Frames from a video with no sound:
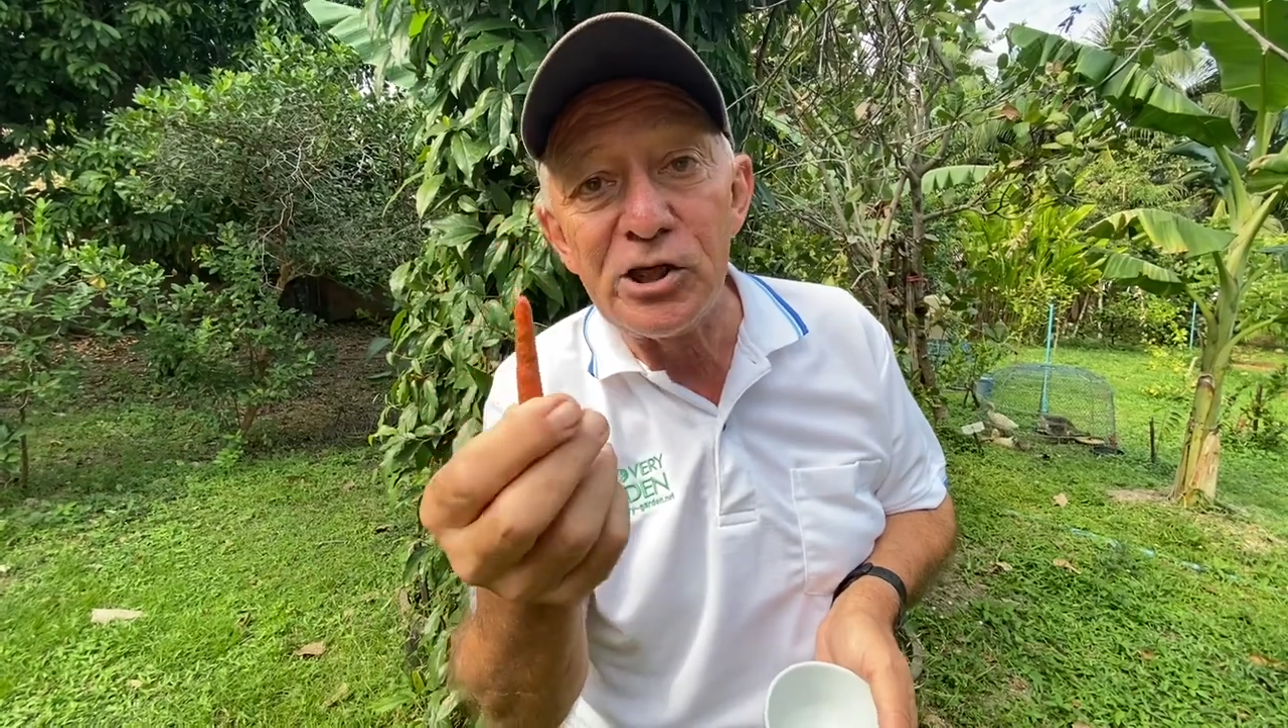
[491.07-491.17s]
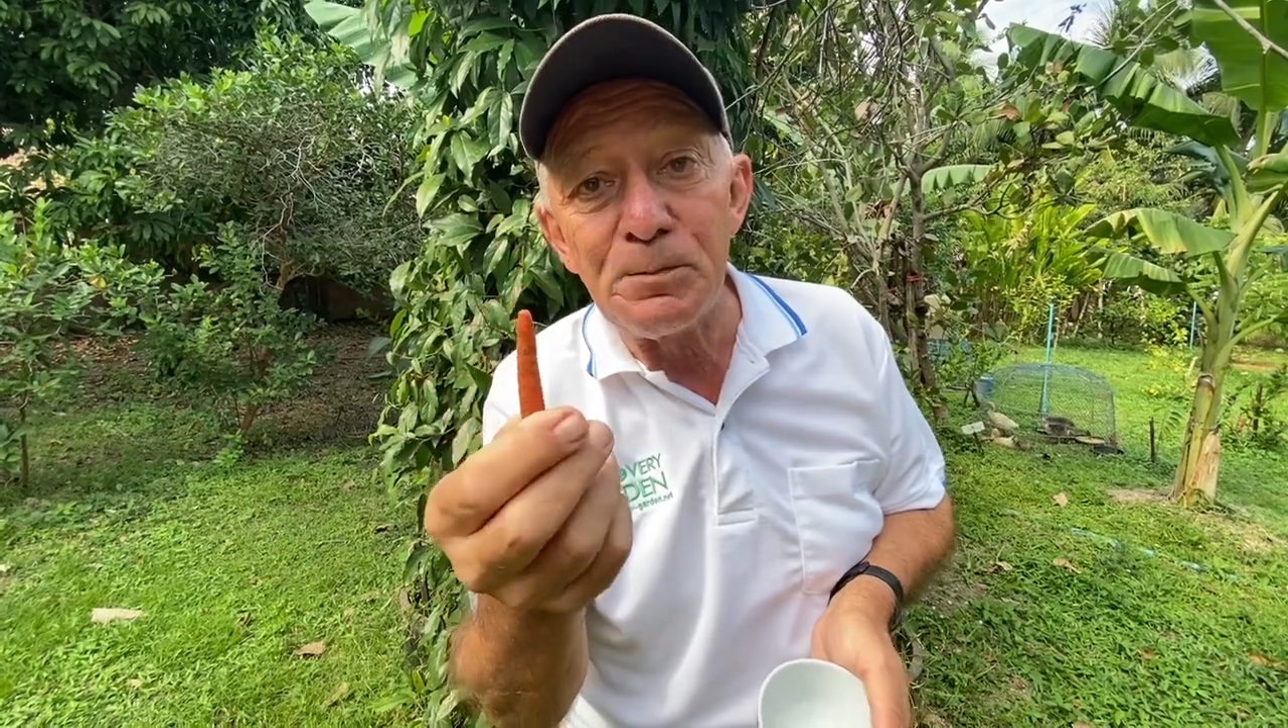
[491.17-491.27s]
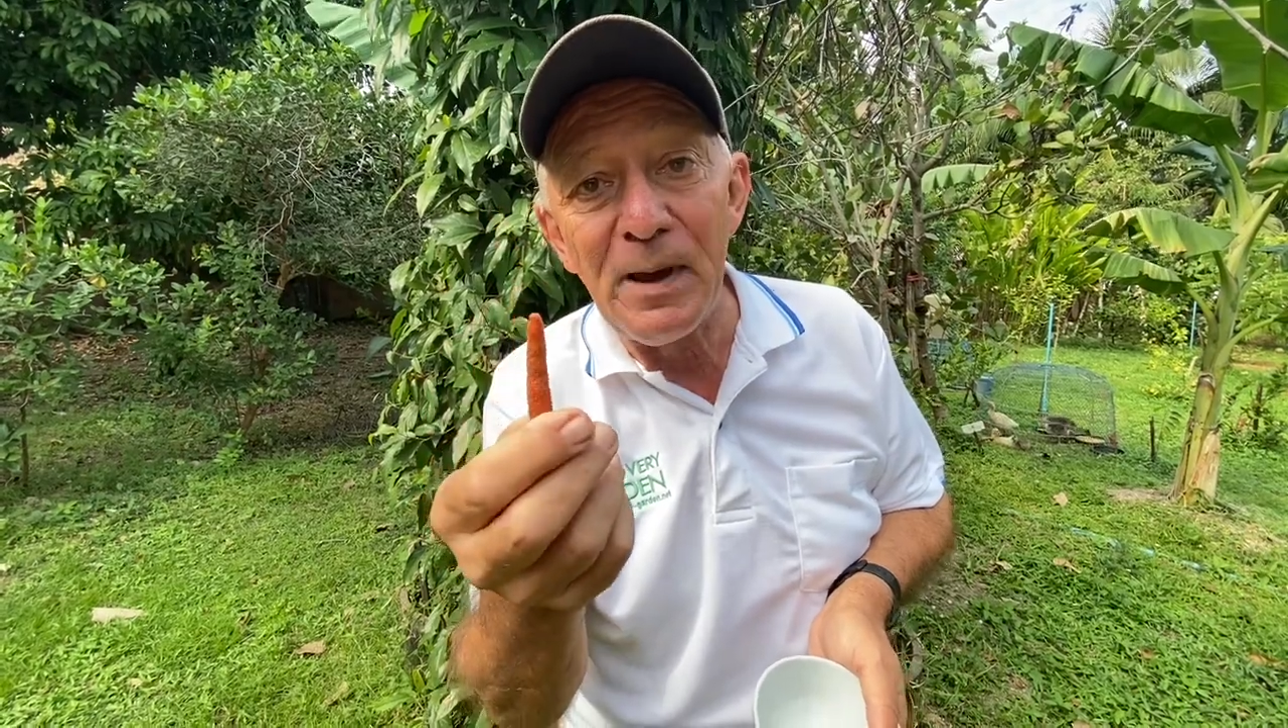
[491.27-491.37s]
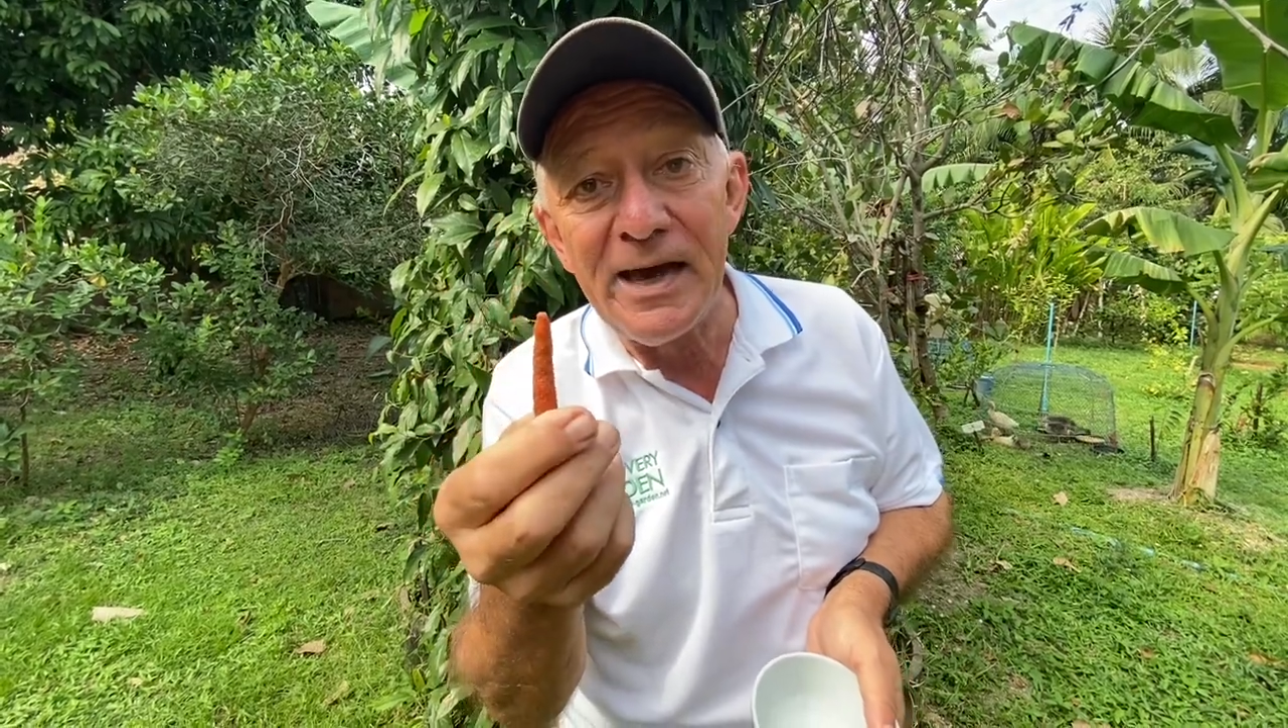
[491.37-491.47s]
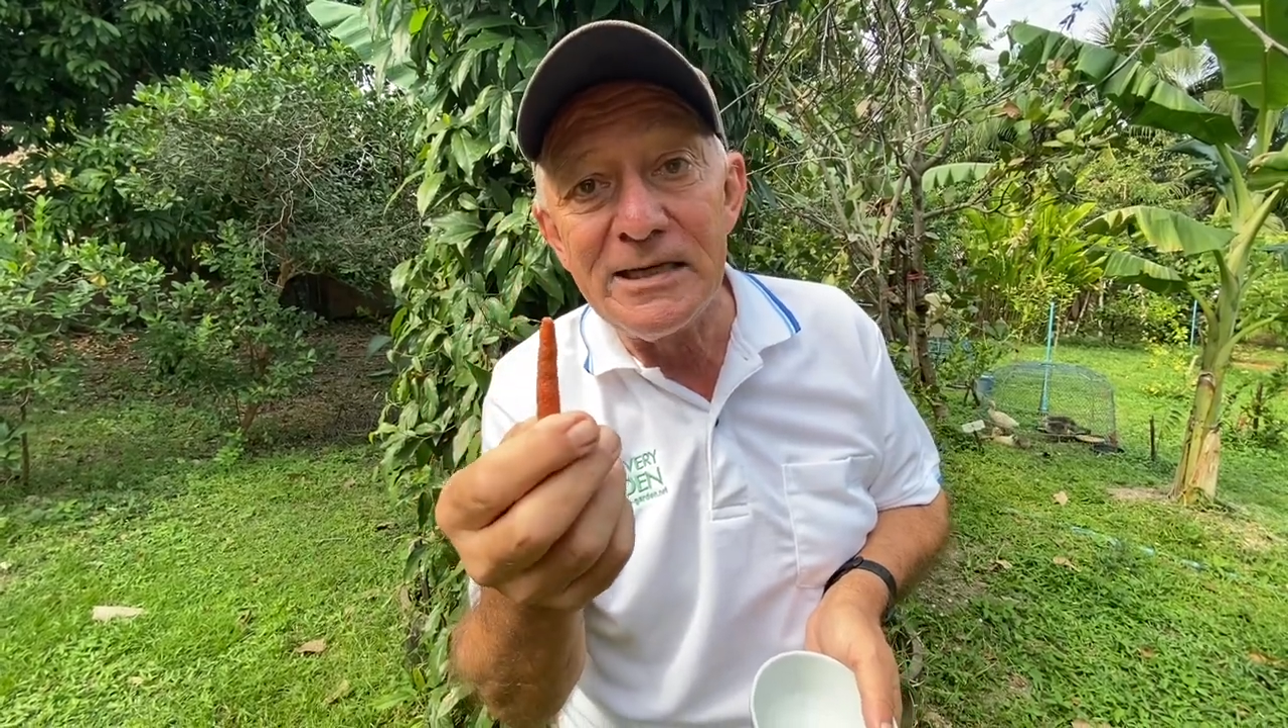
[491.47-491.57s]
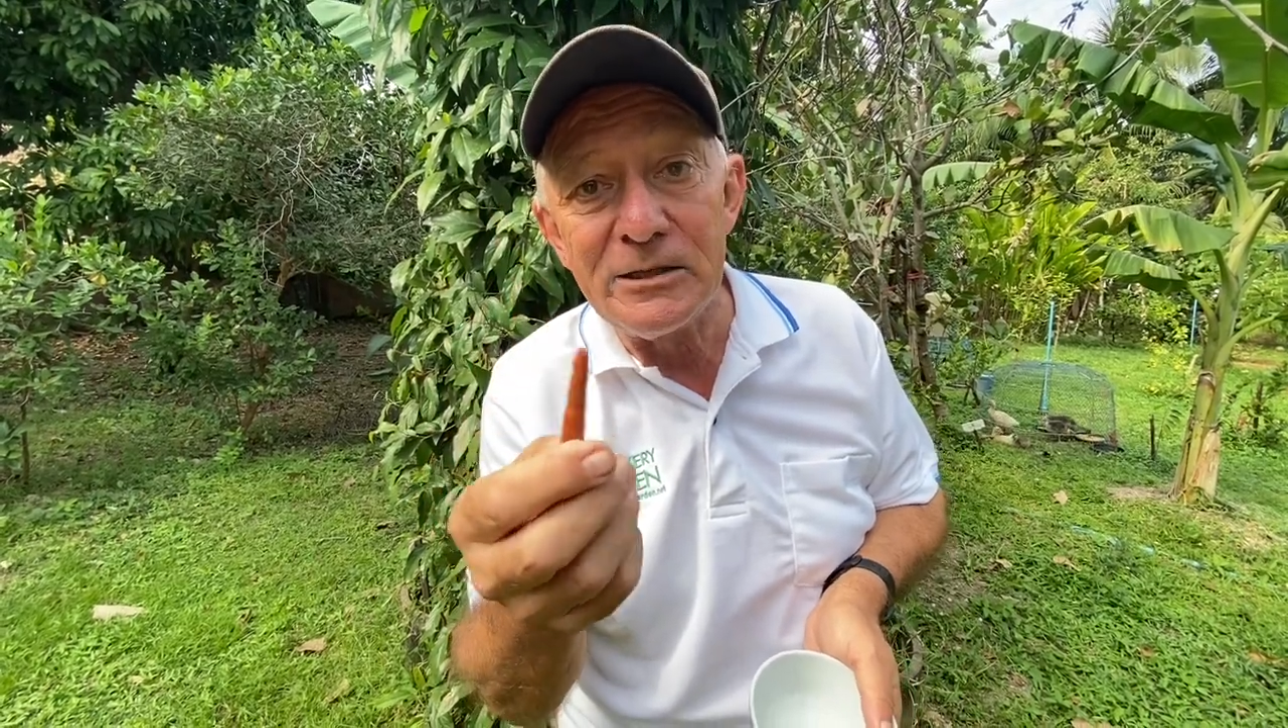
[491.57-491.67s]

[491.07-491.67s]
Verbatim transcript: spice.